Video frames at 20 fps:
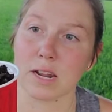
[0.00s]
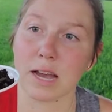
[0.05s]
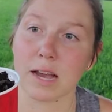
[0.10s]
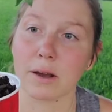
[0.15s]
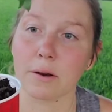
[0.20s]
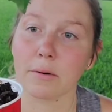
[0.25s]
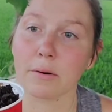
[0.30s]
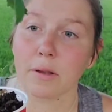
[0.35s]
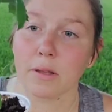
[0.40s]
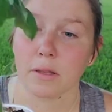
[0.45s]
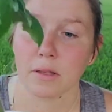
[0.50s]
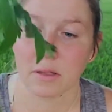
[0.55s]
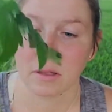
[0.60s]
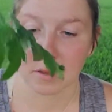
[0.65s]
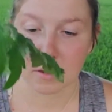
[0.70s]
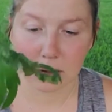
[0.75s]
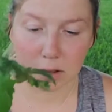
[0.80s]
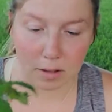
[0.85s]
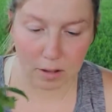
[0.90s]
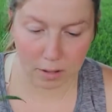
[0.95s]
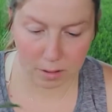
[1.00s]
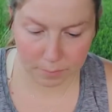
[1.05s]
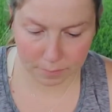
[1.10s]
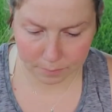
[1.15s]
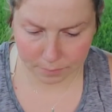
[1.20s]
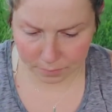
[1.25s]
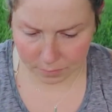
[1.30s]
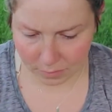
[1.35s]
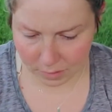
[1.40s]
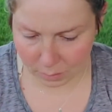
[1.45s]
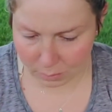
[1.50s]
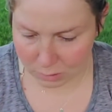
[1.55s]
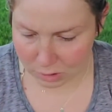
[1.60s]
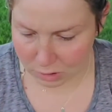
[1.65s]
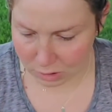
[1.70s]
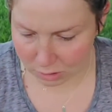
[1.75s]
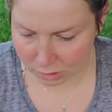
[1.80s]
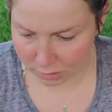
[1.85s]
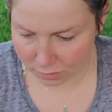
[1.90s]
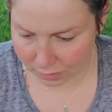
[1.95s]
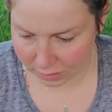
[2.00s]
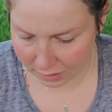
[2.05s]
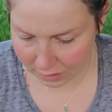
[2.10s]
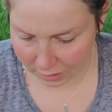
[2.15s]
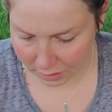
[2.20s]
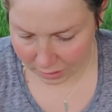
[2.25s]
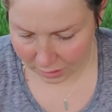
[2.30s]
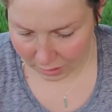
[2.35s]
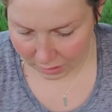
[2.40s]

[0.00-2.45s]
now. I'm sure of it.